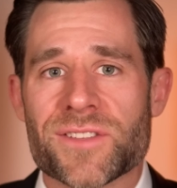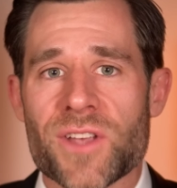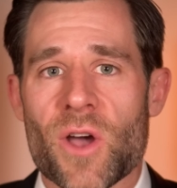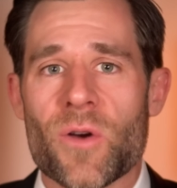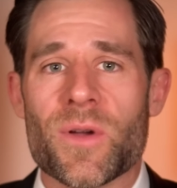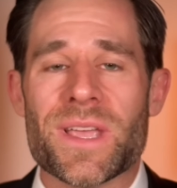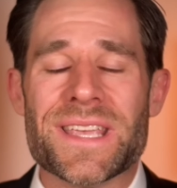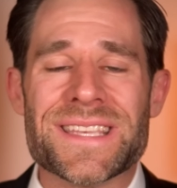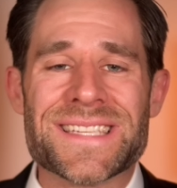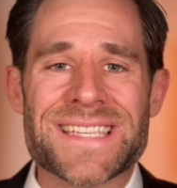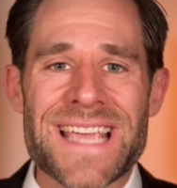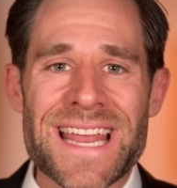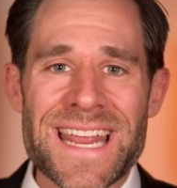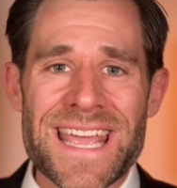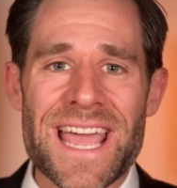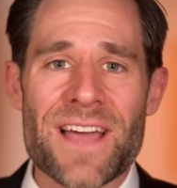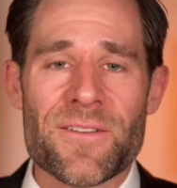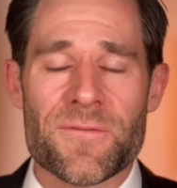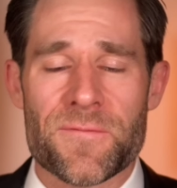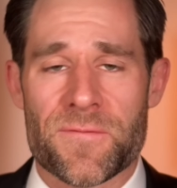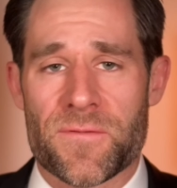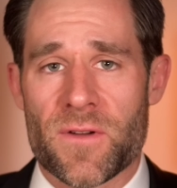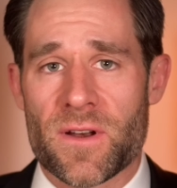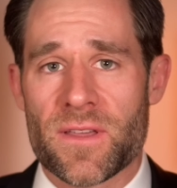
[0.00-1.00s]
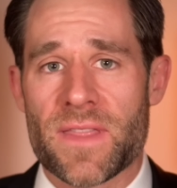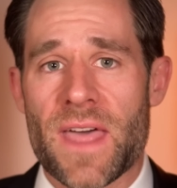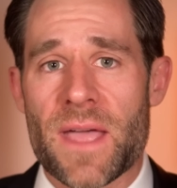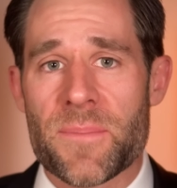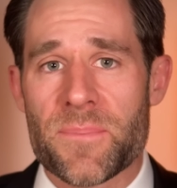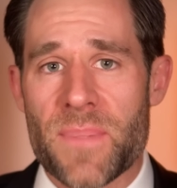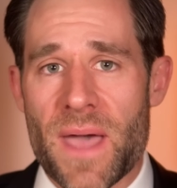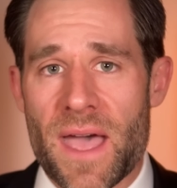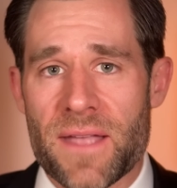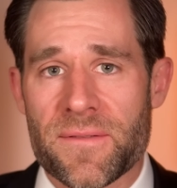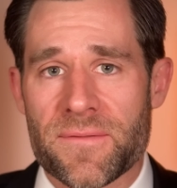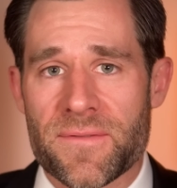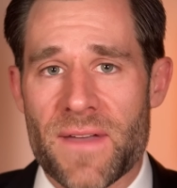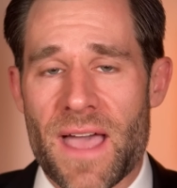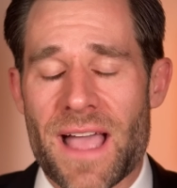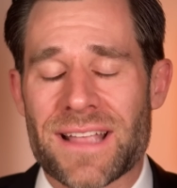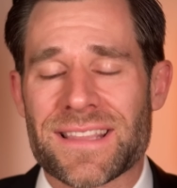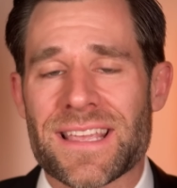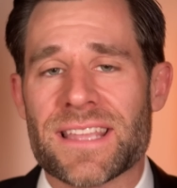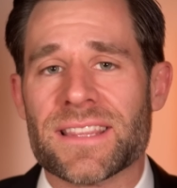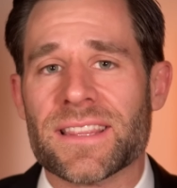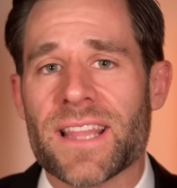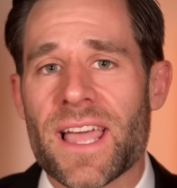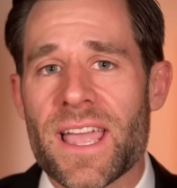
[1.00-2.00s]
So he's getting out in front of that bad
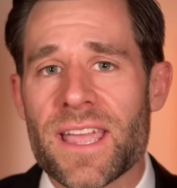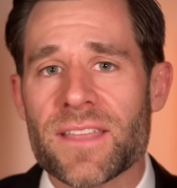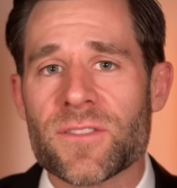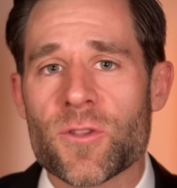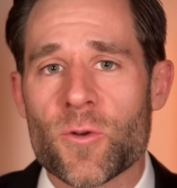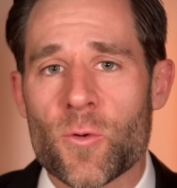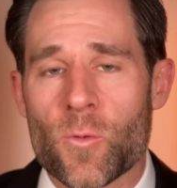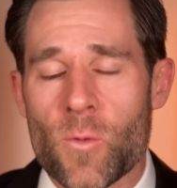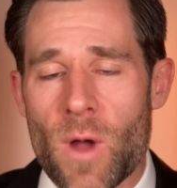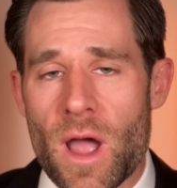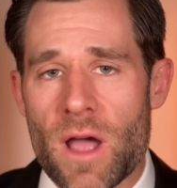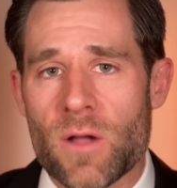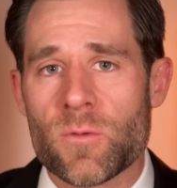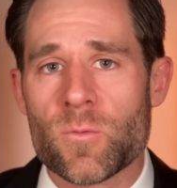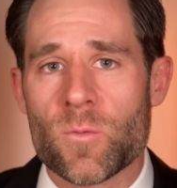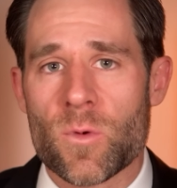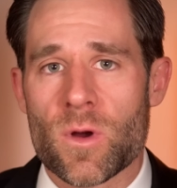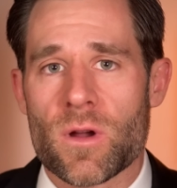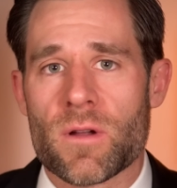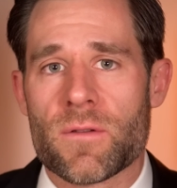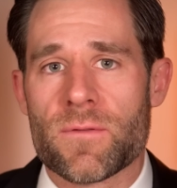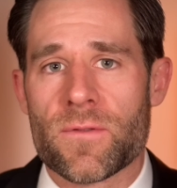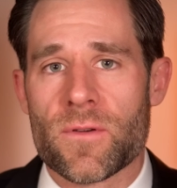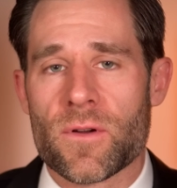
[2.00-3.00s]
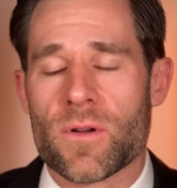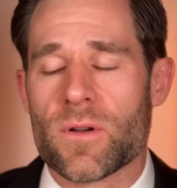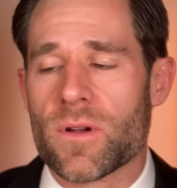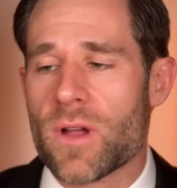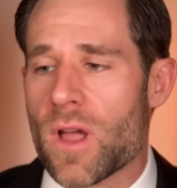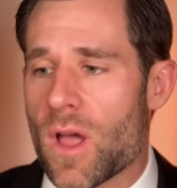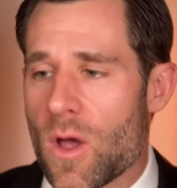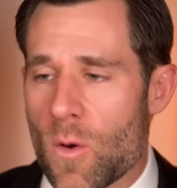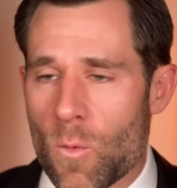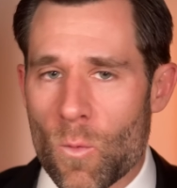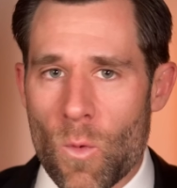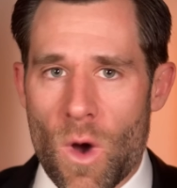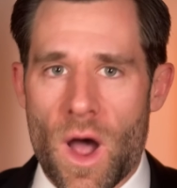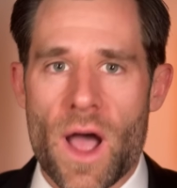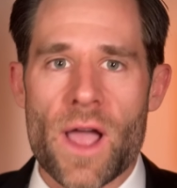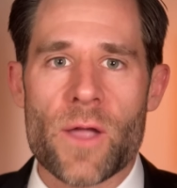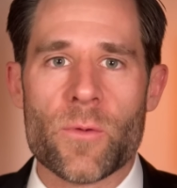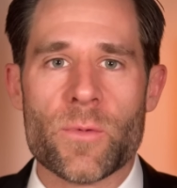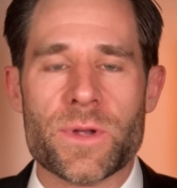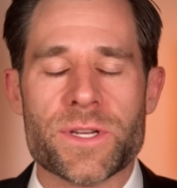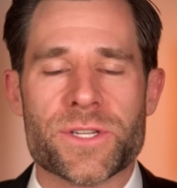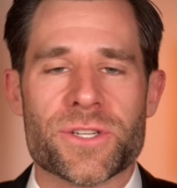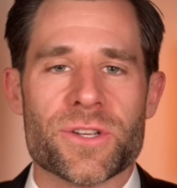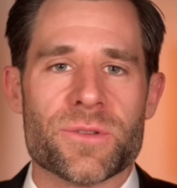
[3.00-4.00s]
fact and laying the groundwork for
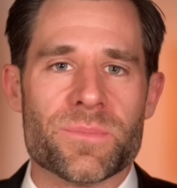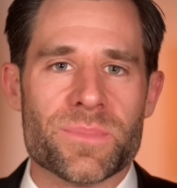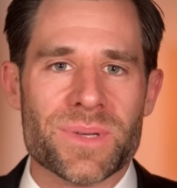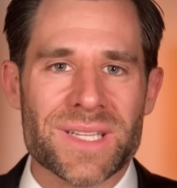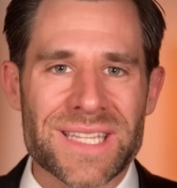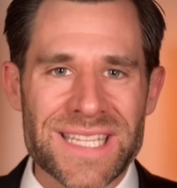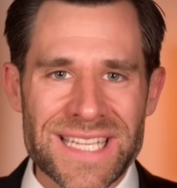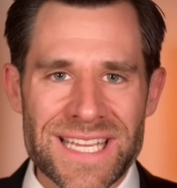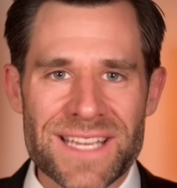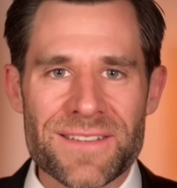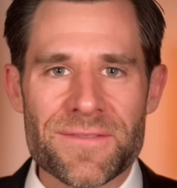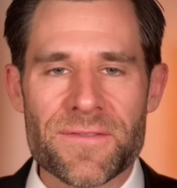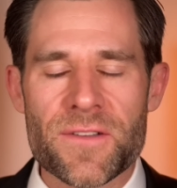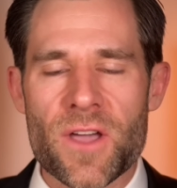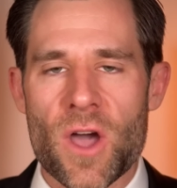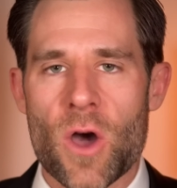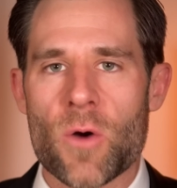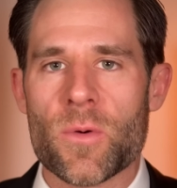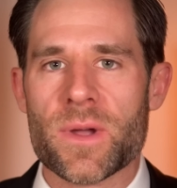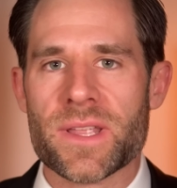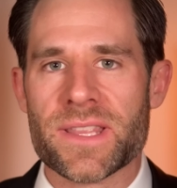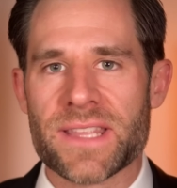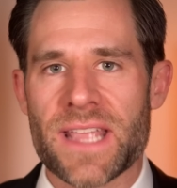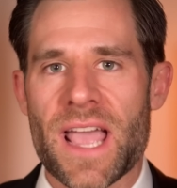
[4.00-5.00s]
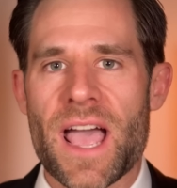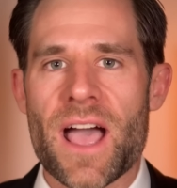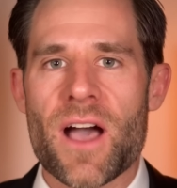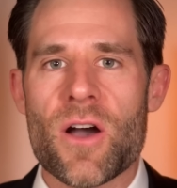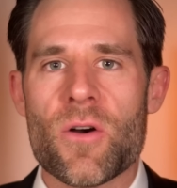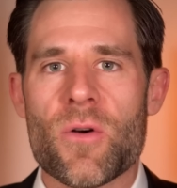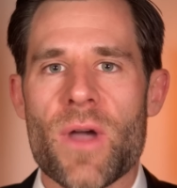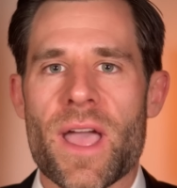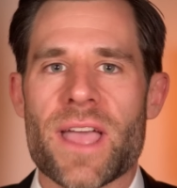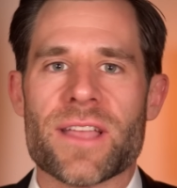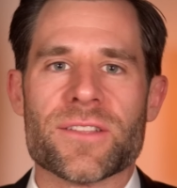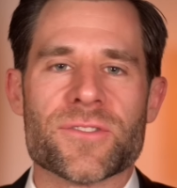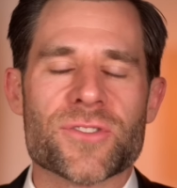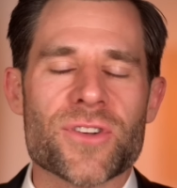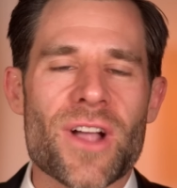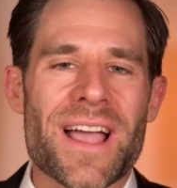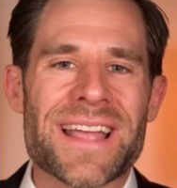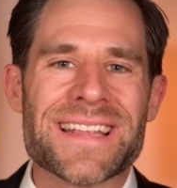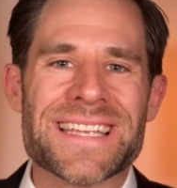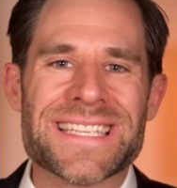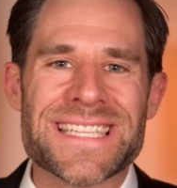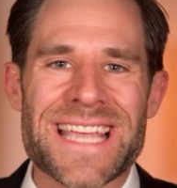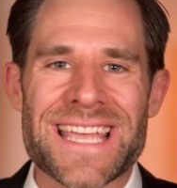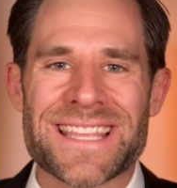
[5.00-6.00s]
why we should believe Cohen now and
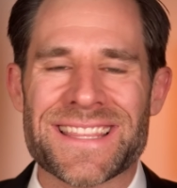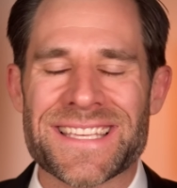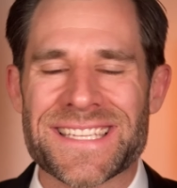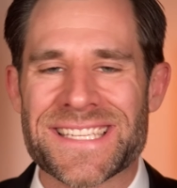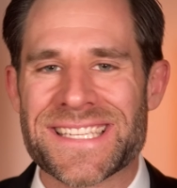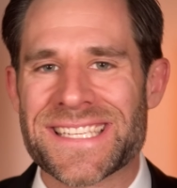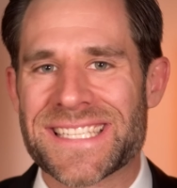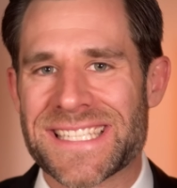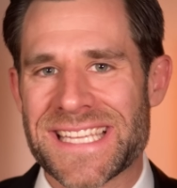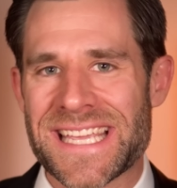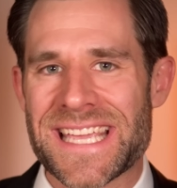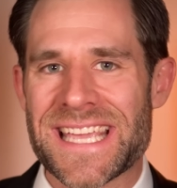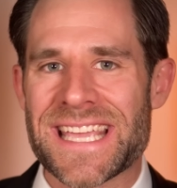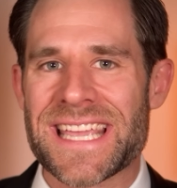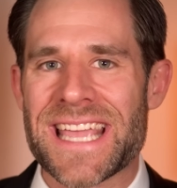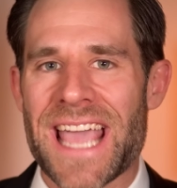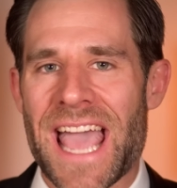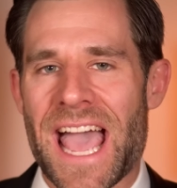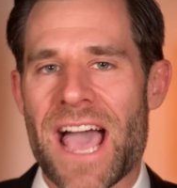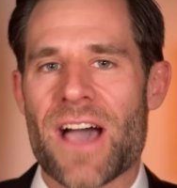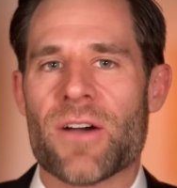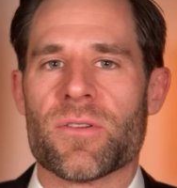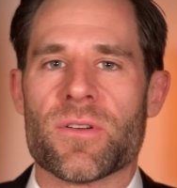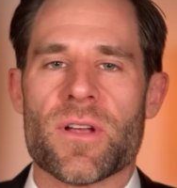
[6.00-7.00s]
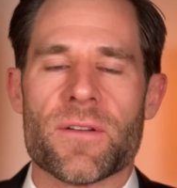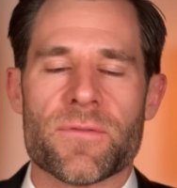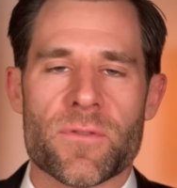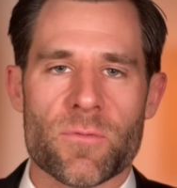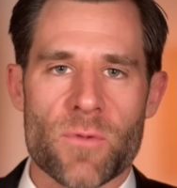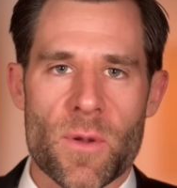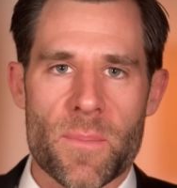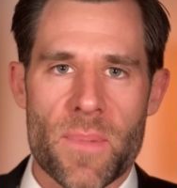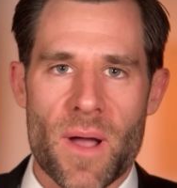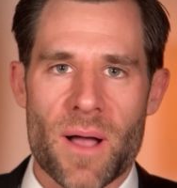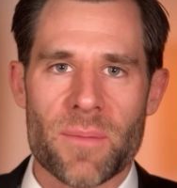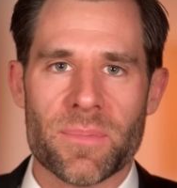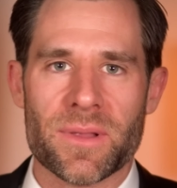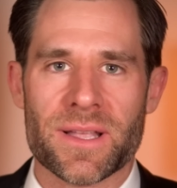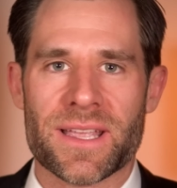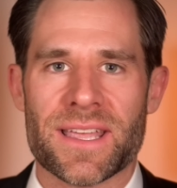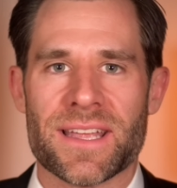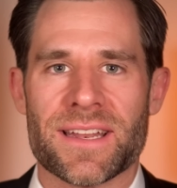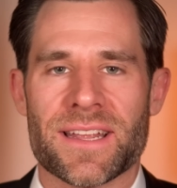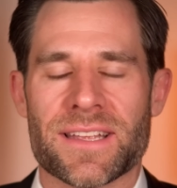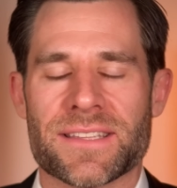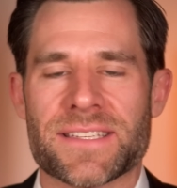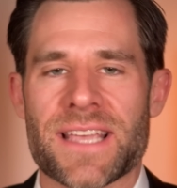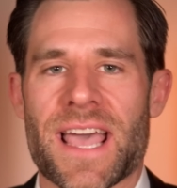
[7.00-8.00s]
trying to take the sting out of the
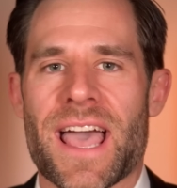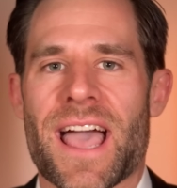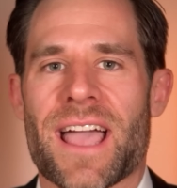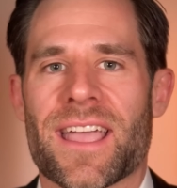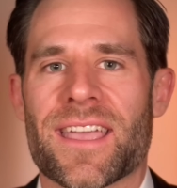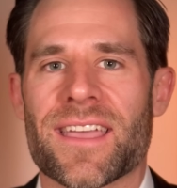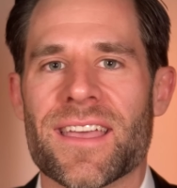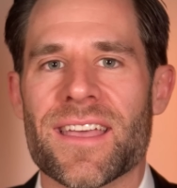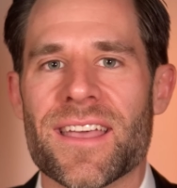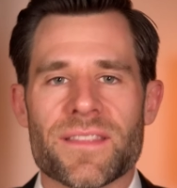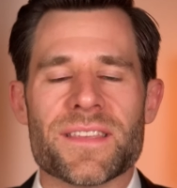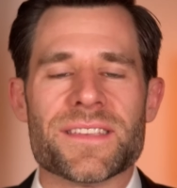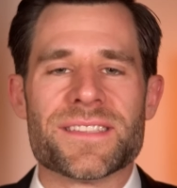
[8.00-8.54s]
Republican attack.